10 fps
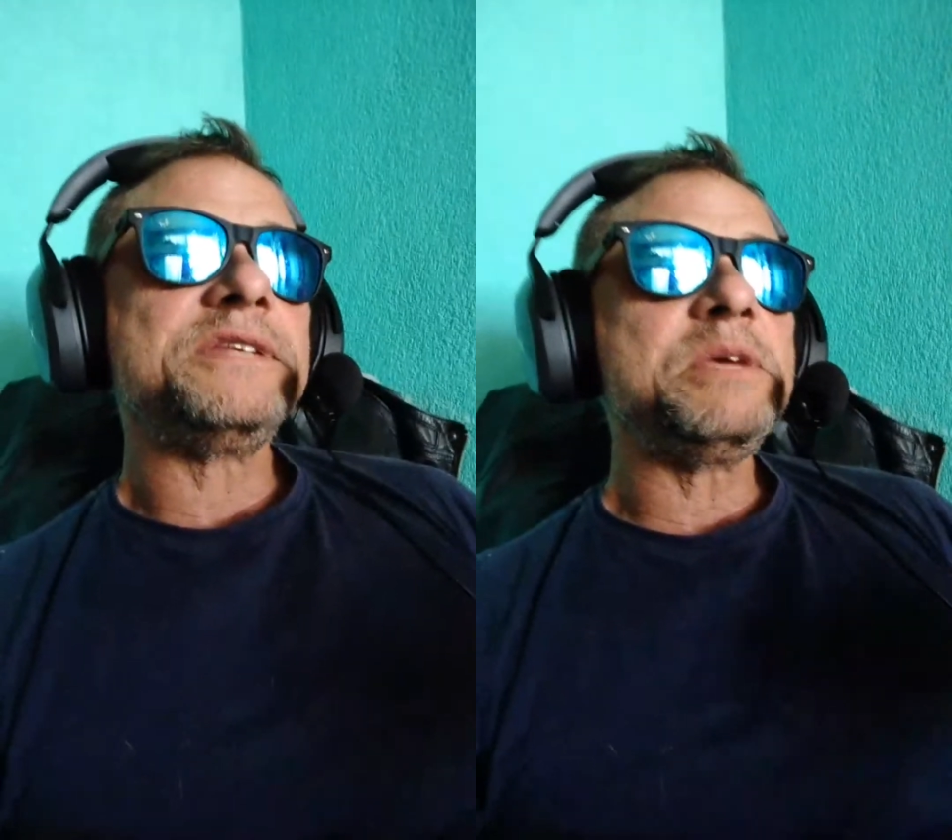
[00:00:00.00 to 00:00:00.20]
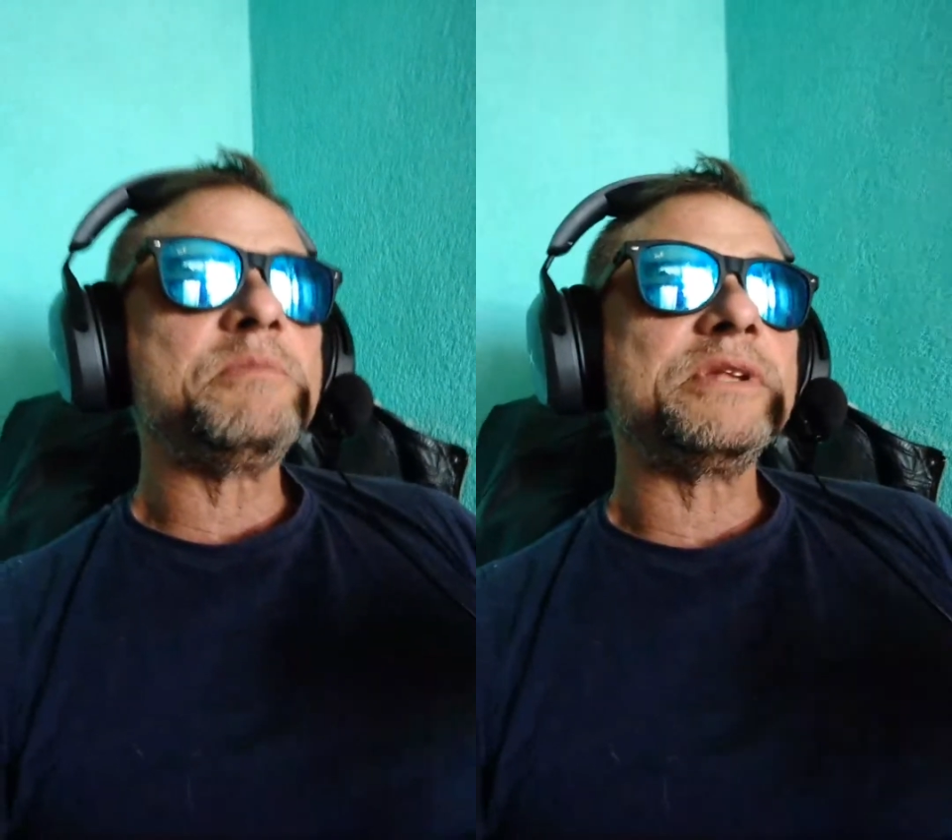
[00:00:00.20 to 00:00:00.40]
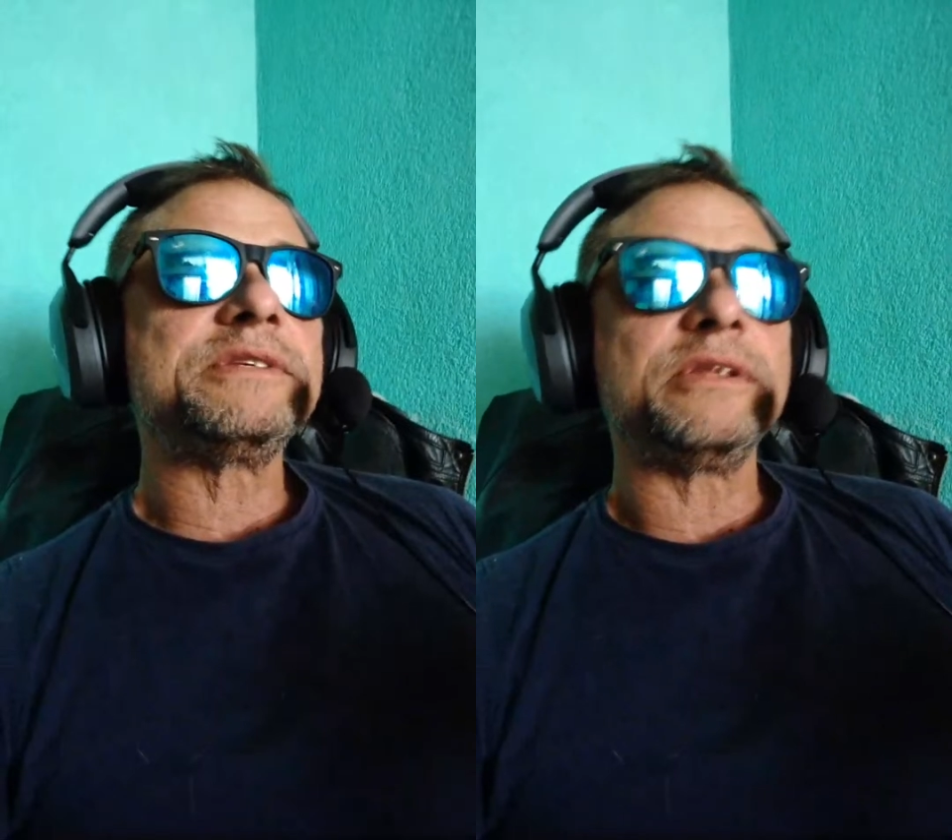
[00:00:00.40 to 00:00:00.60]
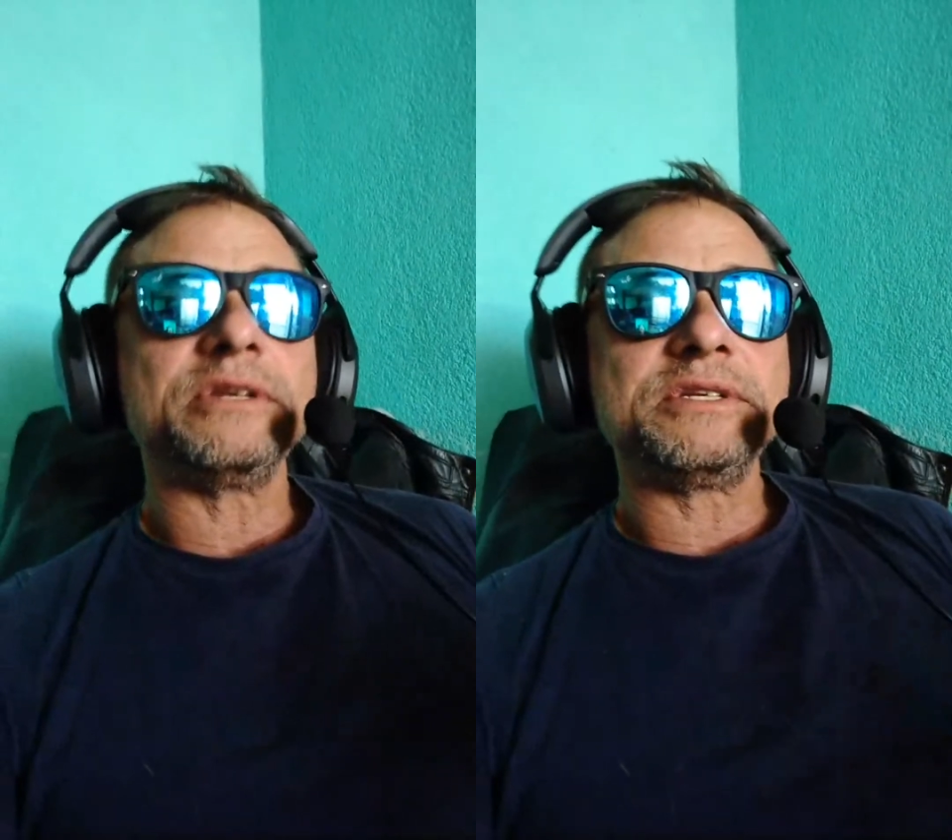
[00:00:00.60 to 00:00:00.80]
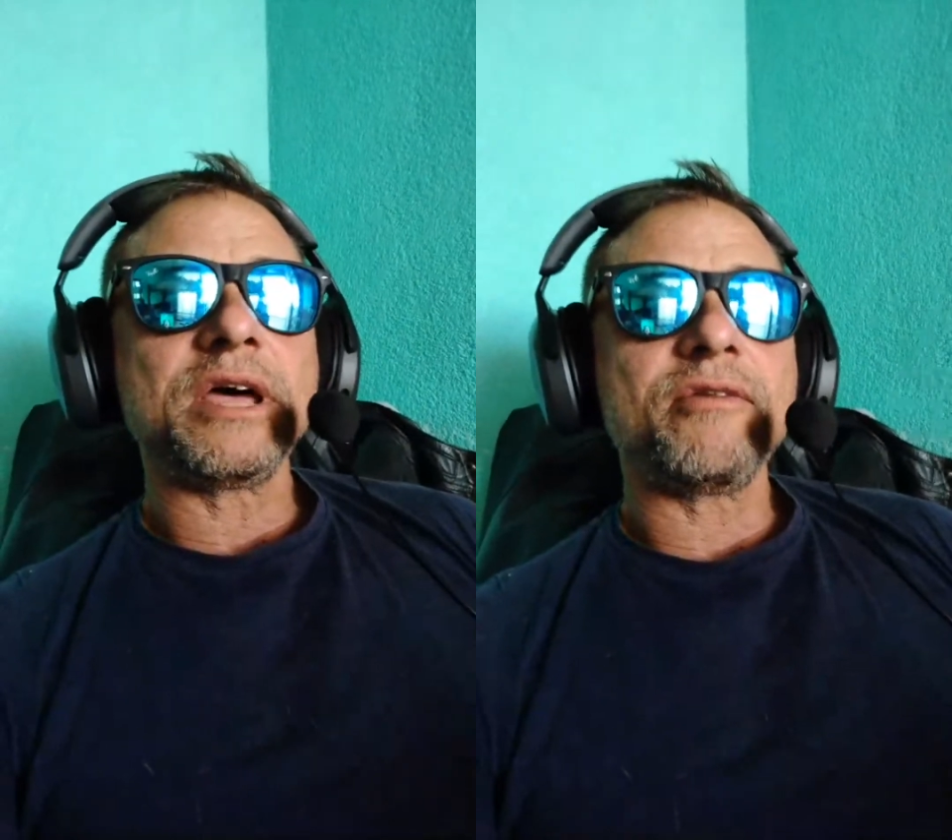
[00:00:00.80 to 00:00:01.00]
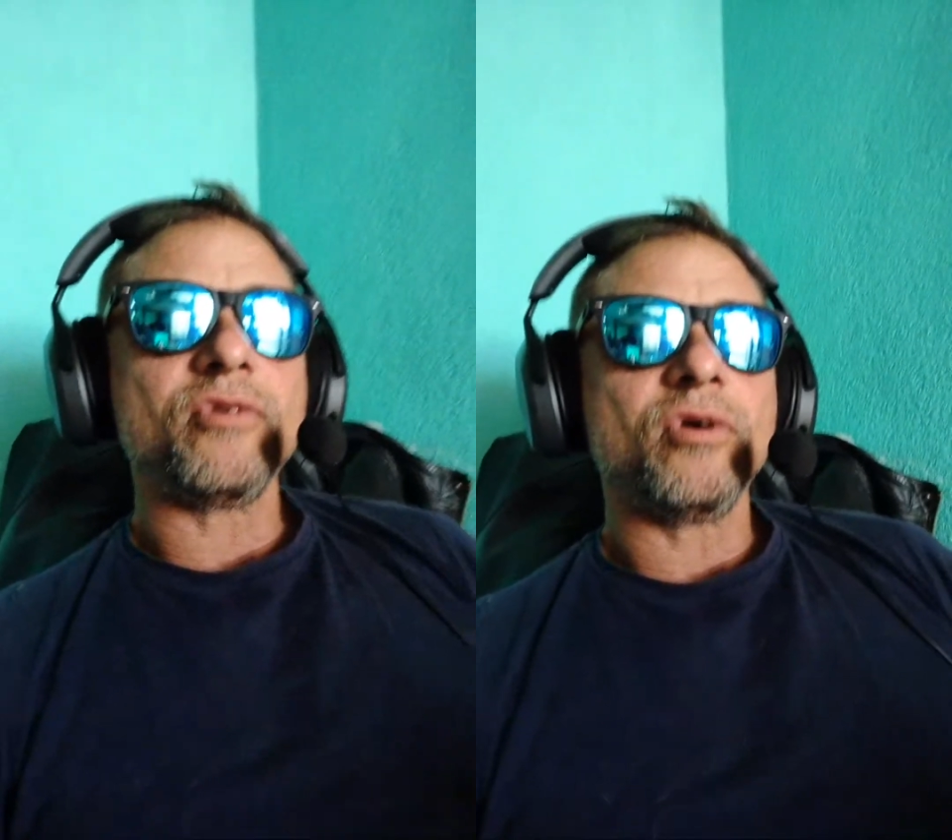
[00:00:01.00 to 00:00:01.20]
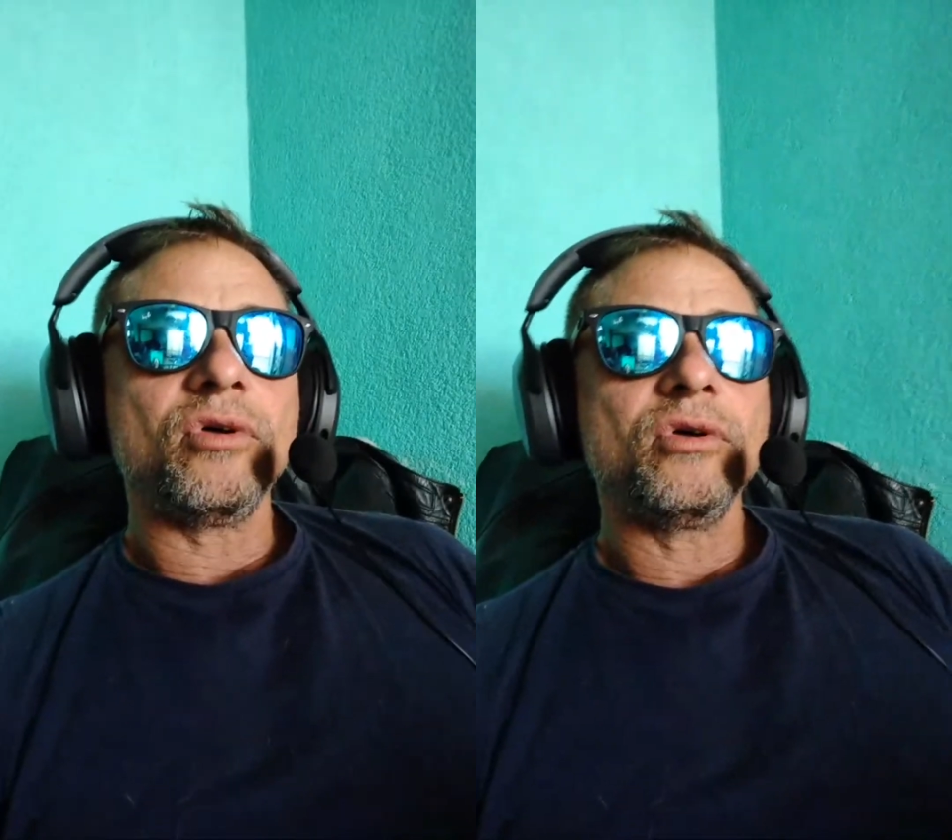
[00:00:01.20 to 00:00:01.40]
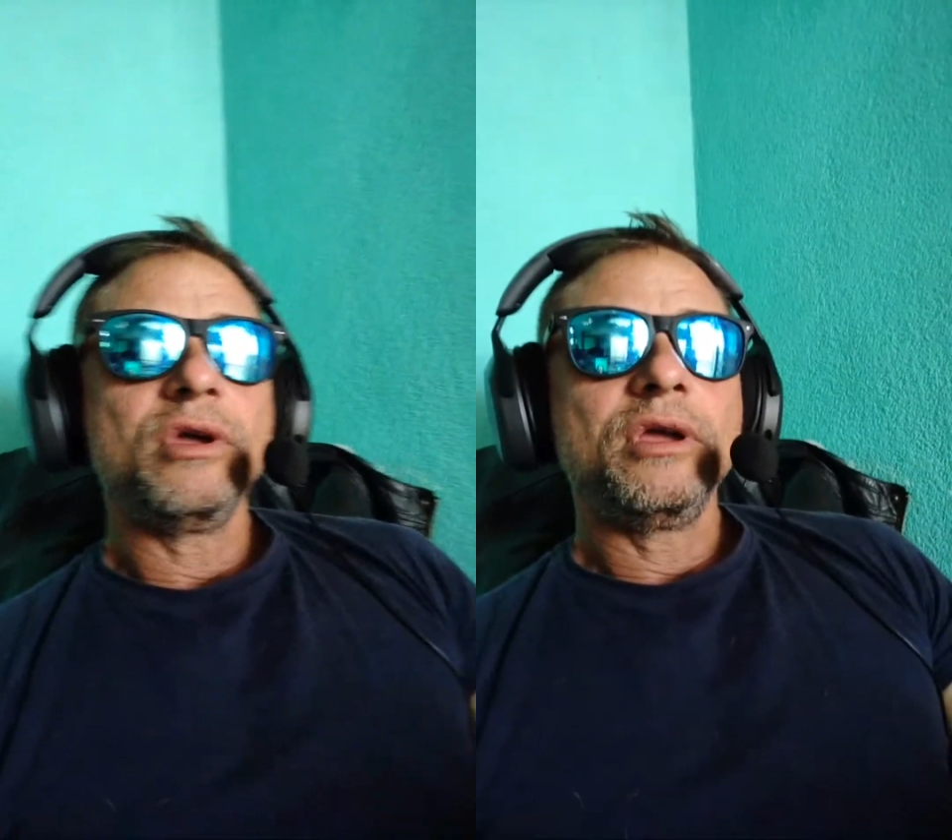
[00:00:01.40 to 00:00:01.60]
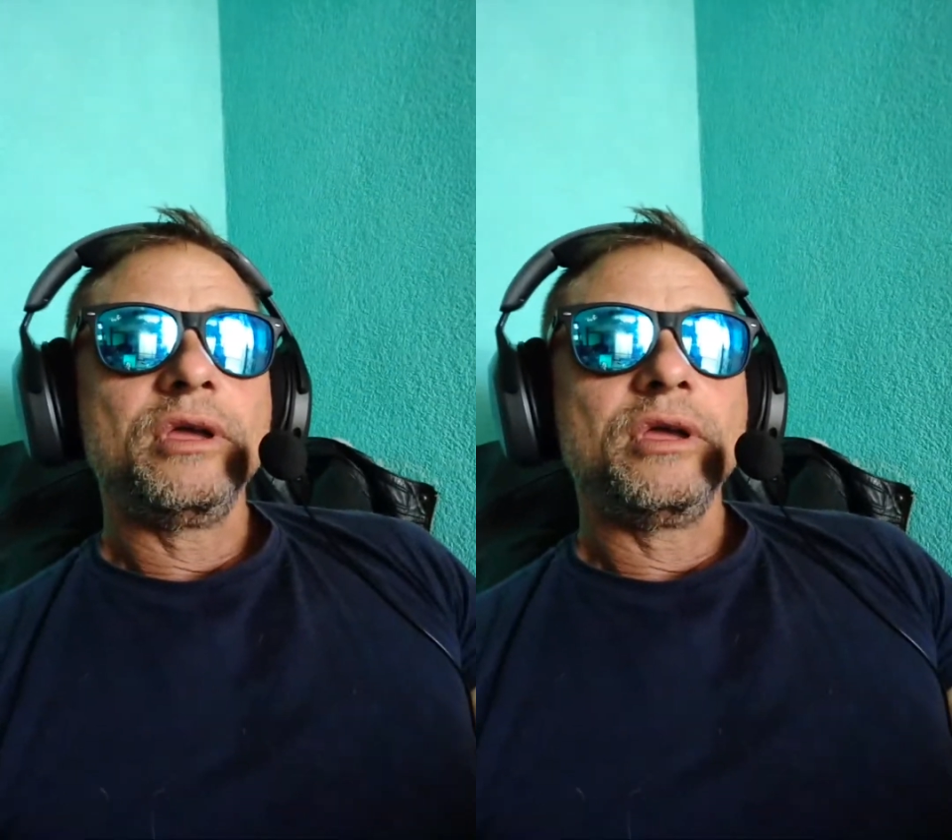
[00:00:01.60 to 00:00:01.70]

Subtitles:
demons and the devil